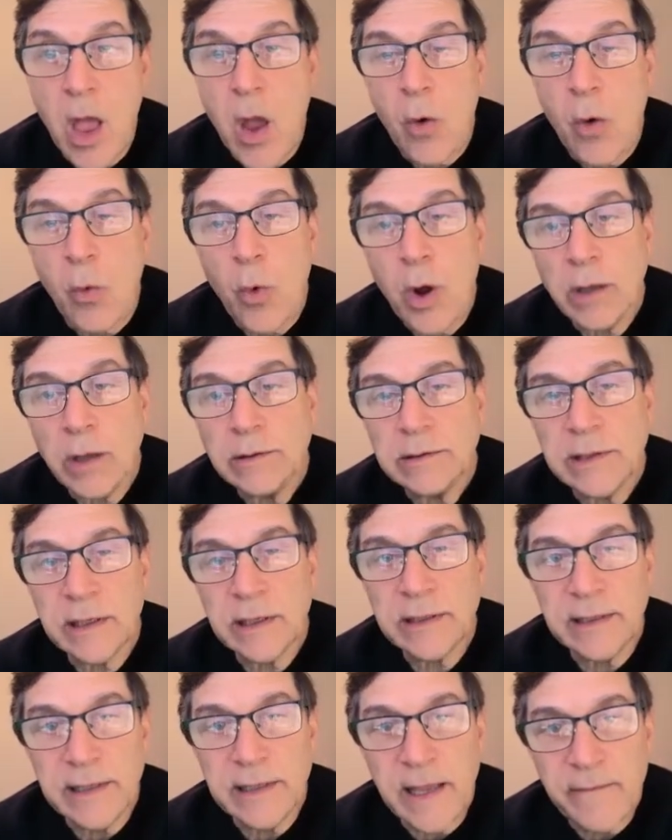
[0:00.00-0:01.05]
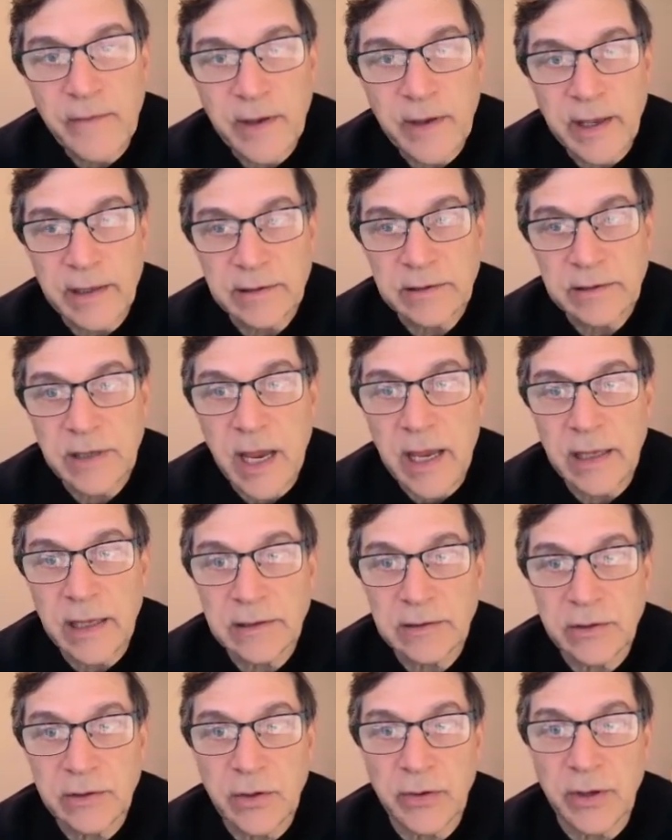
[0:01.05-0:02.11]
One significant change
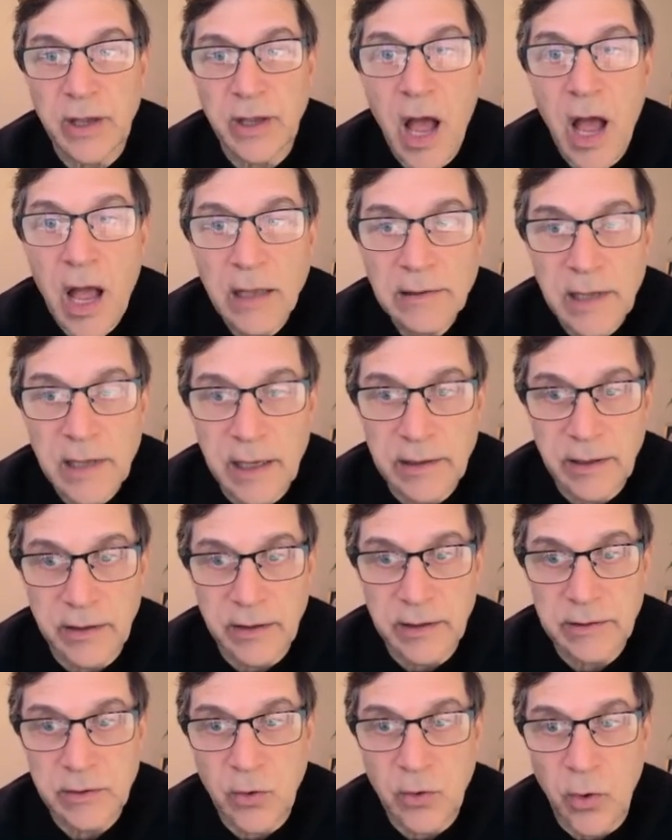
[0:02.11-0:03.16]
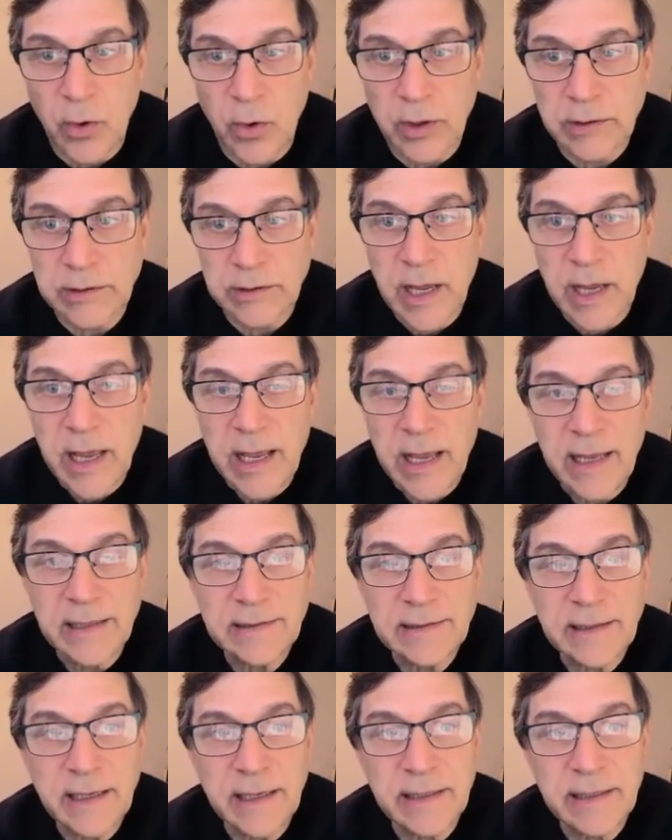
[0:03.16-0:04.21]
to the content of this course is
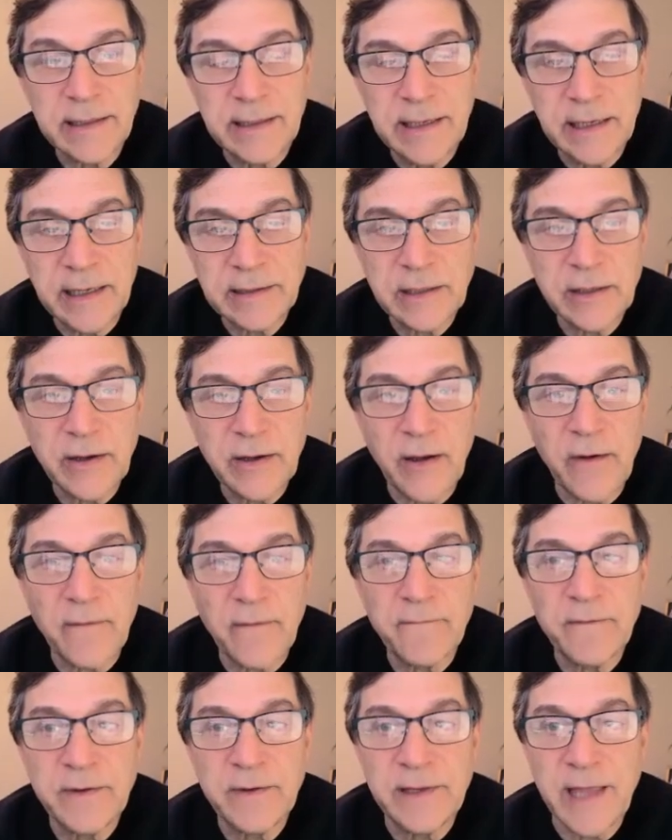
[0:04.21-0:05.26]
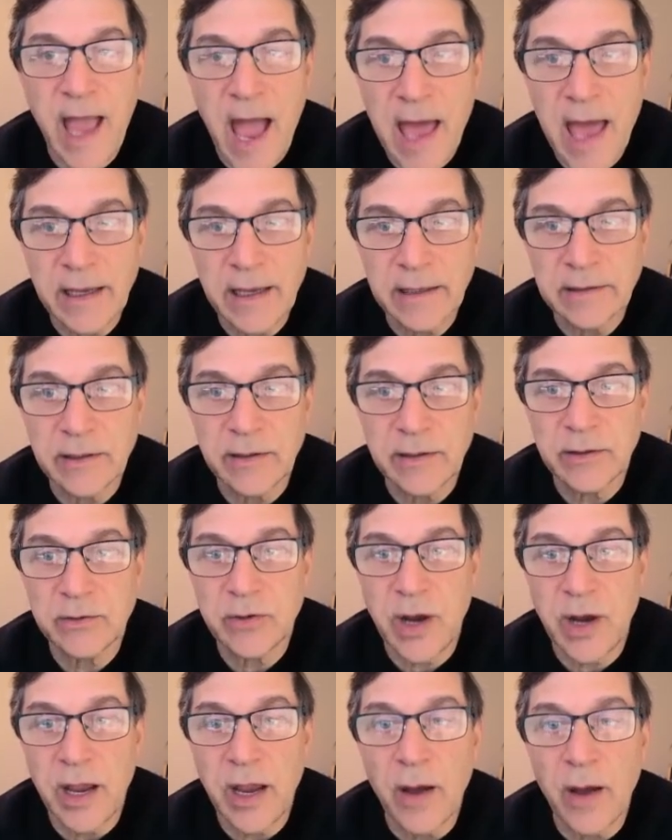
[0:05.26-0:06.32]
the addition of data to the
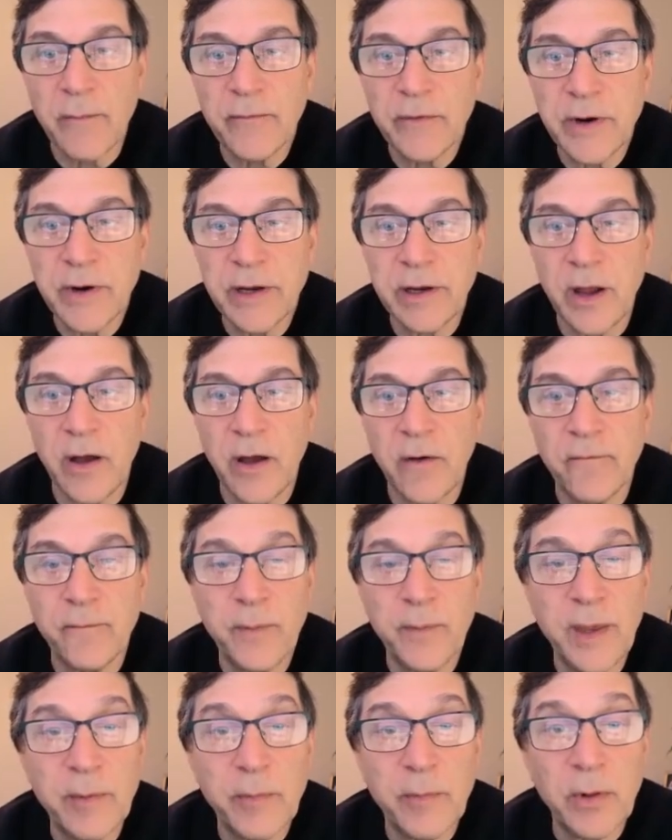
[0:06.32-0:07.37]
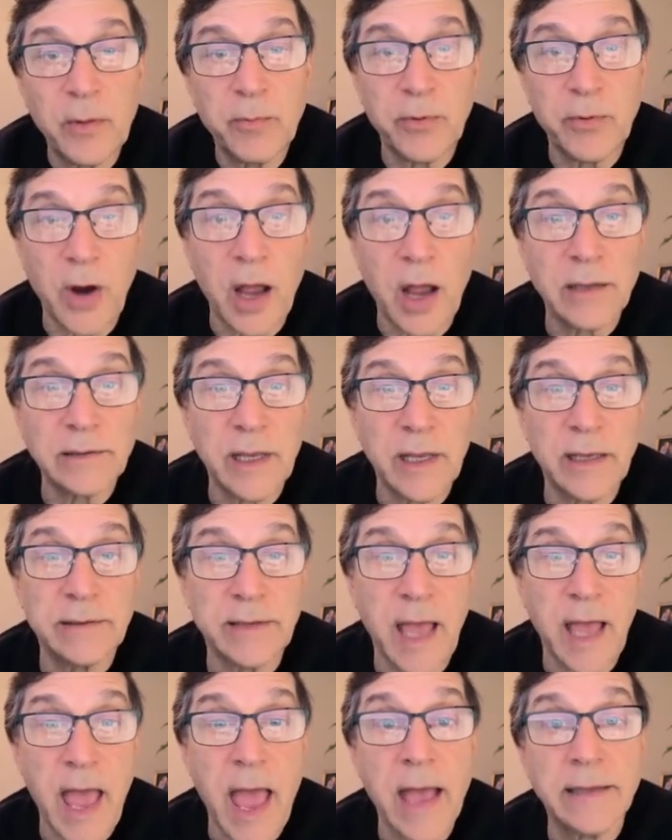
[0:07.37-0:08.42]
triumvirate of people, process,
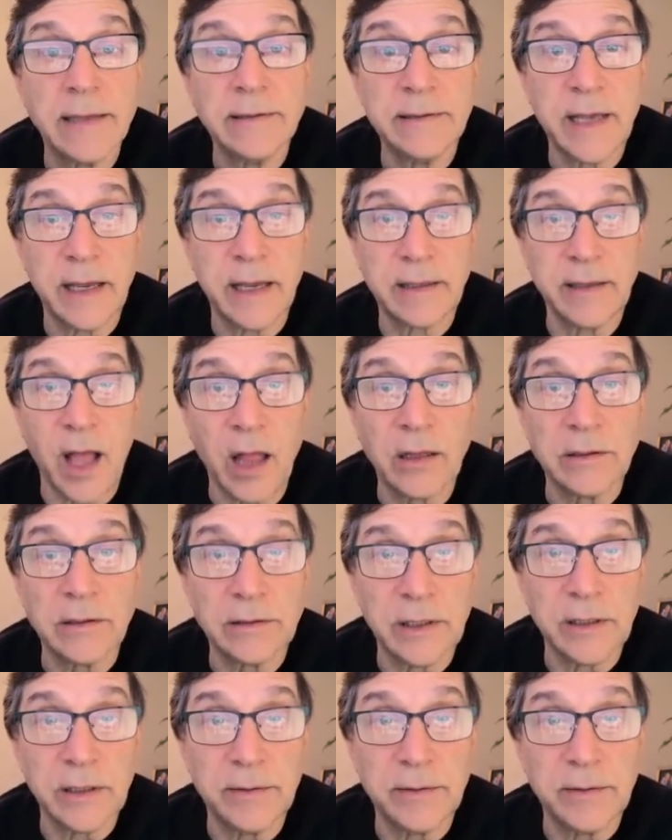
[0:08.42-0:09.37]
and technology.